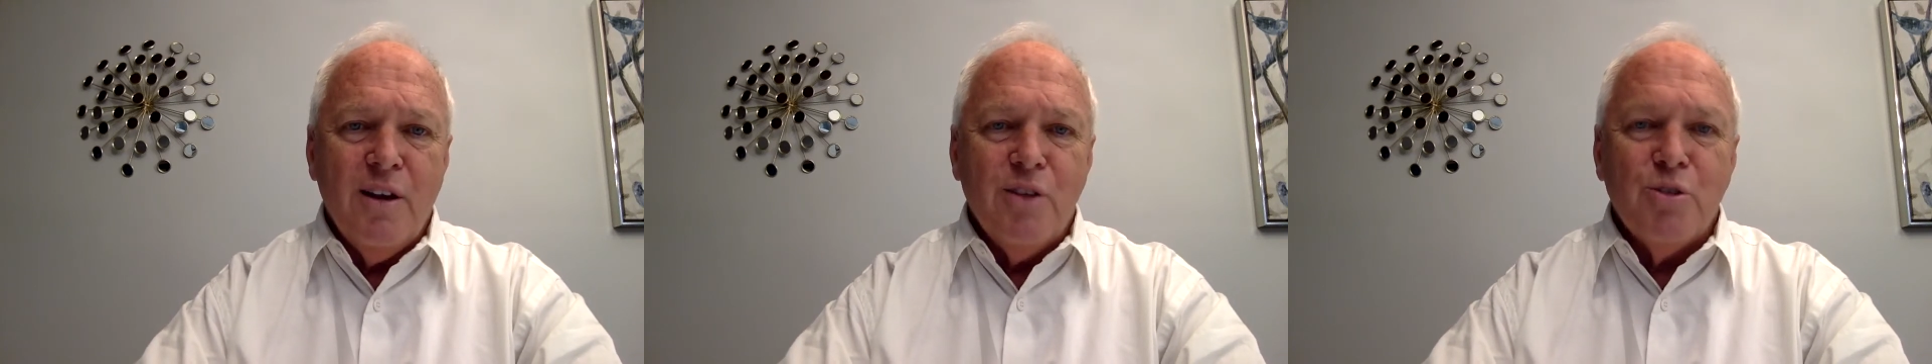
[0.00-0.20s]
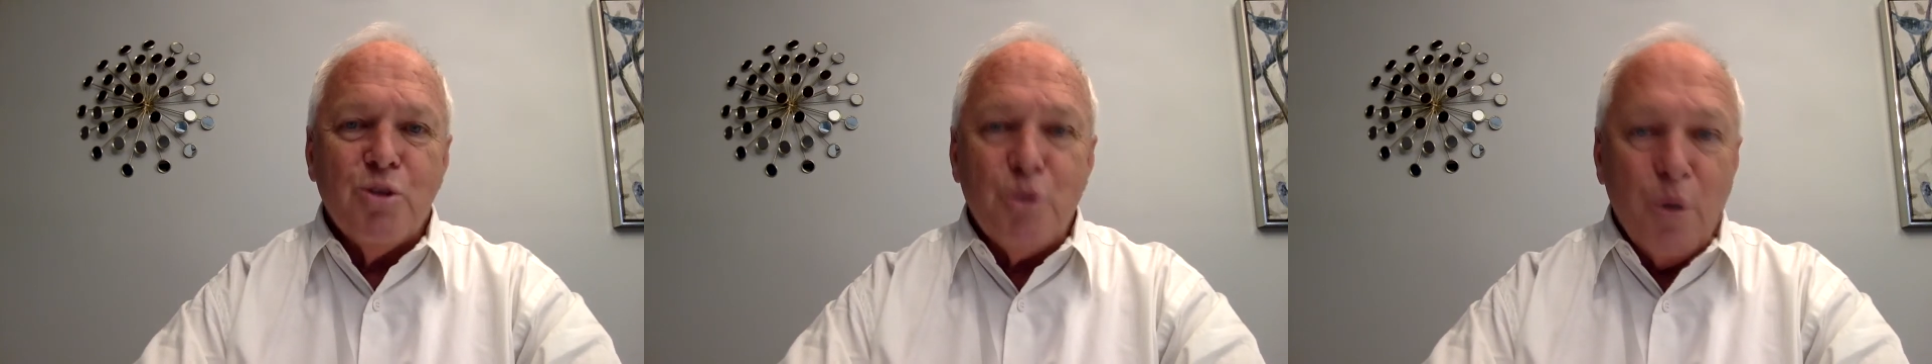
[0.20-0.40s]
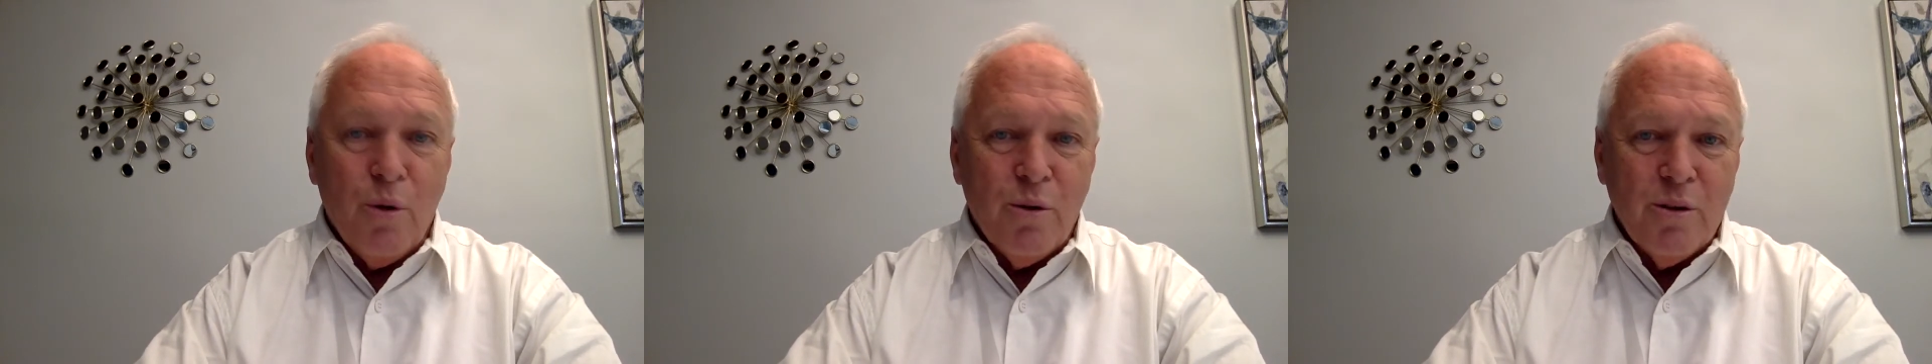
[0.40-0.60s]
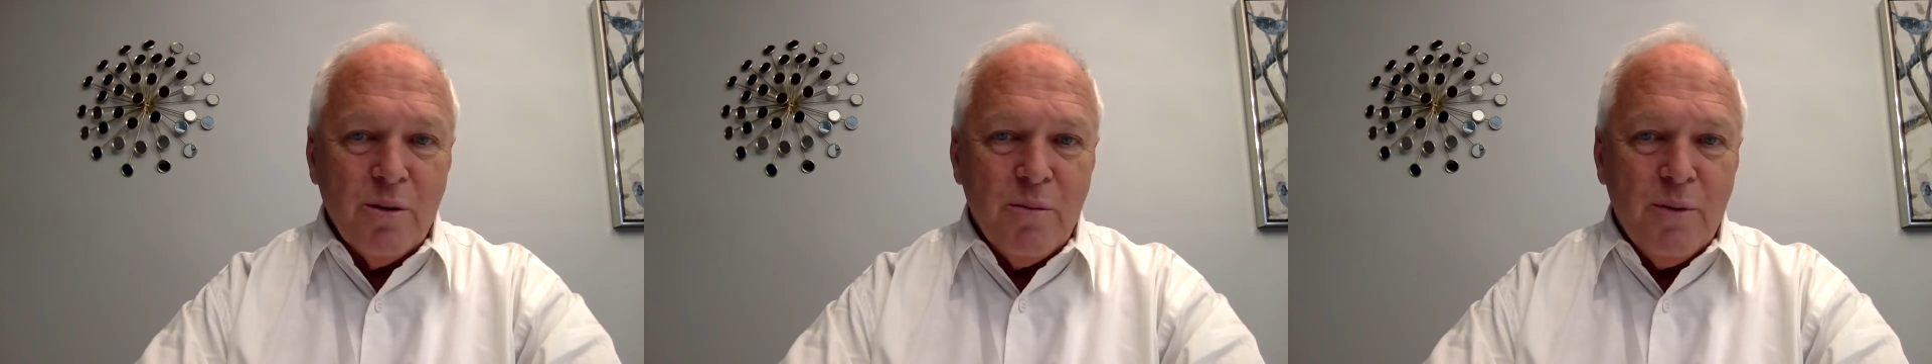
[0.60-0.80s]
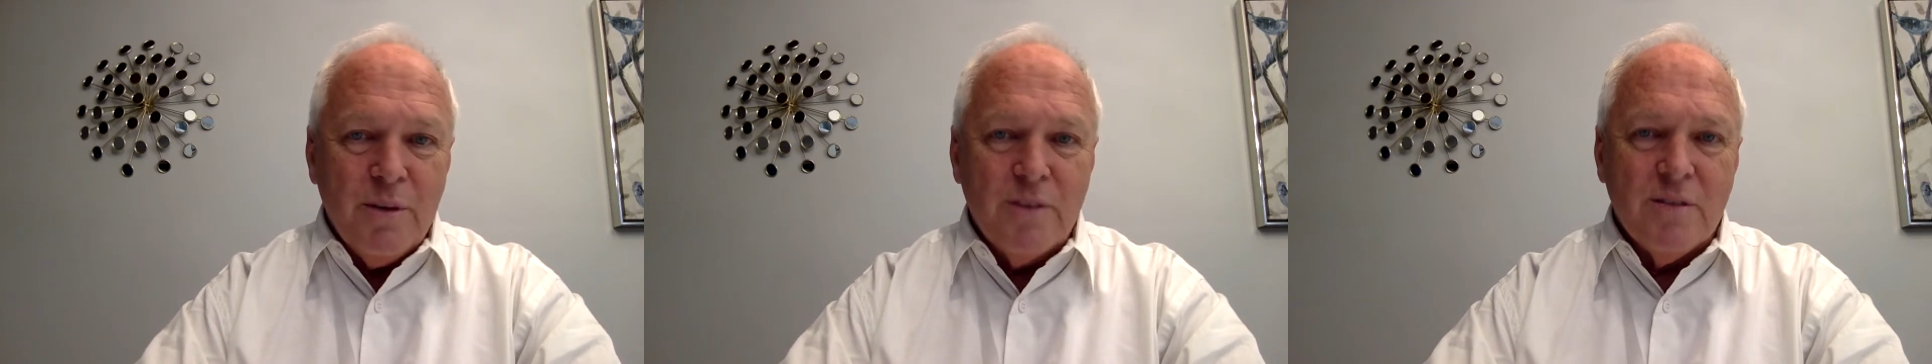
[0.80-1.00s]
sold
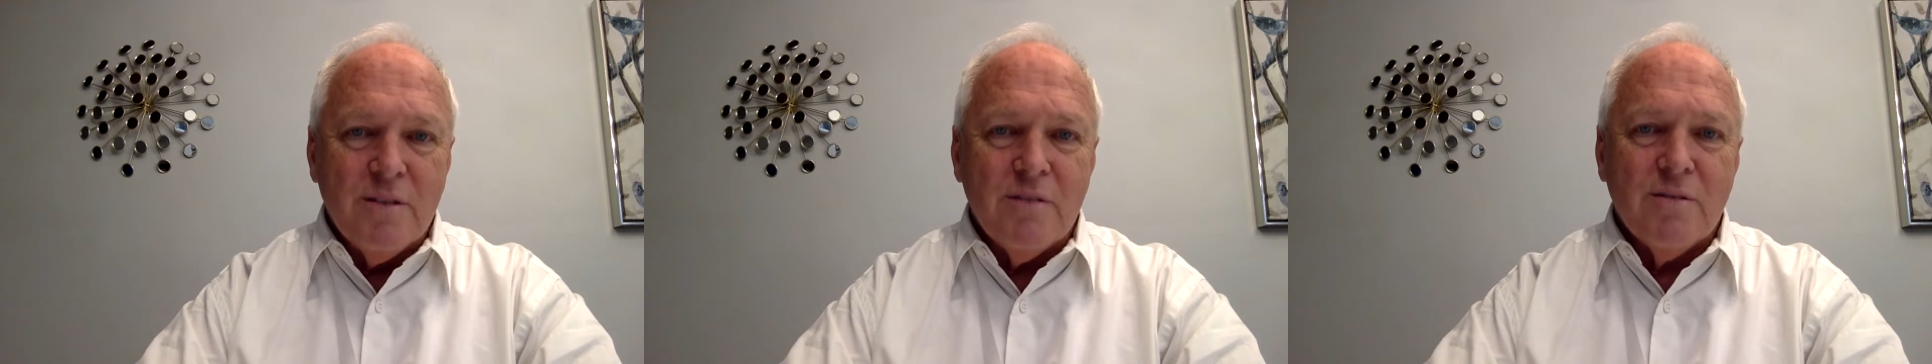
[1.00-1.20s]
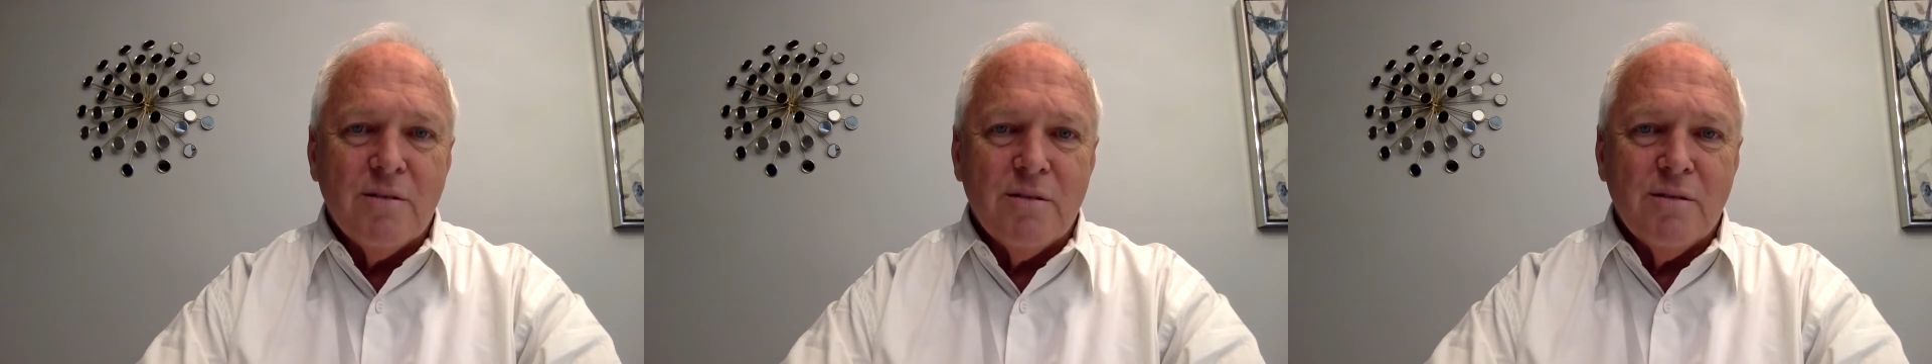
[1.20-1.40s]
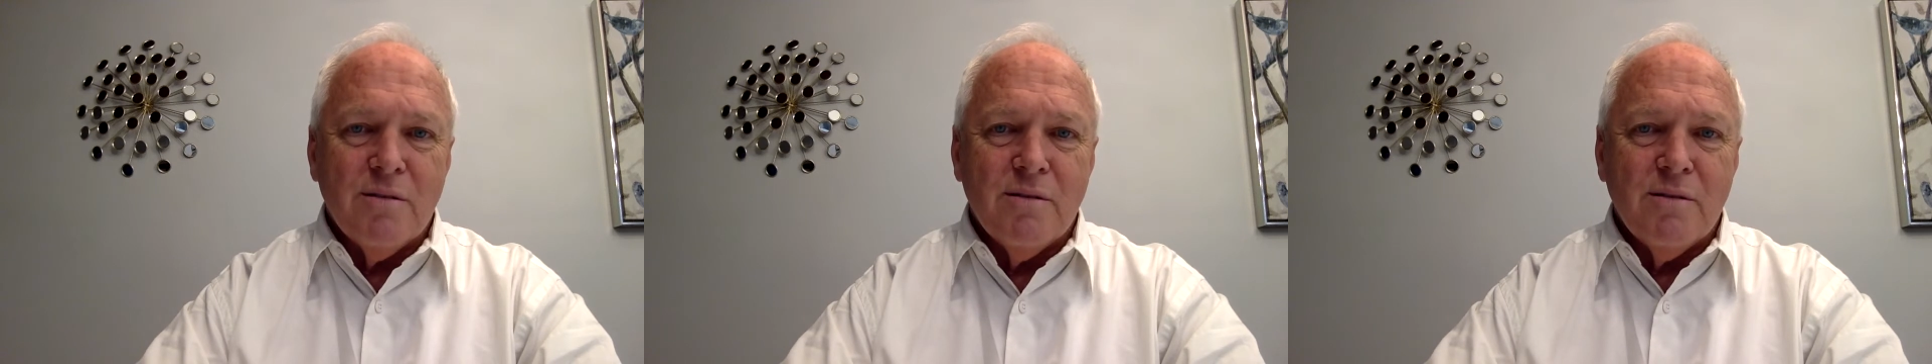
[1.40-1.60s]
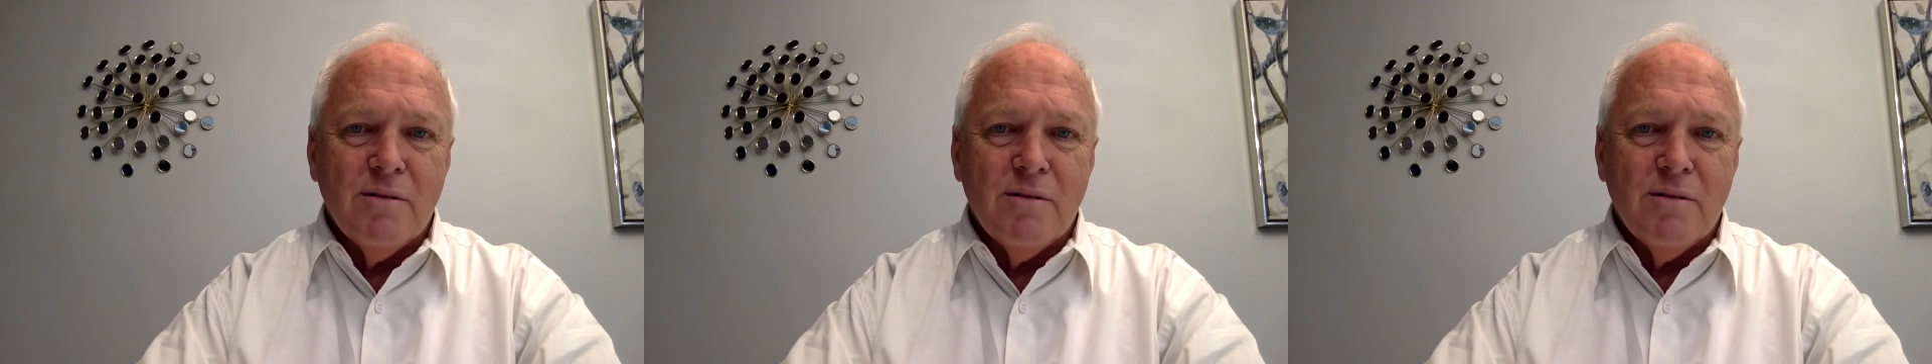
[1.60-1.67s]
the business,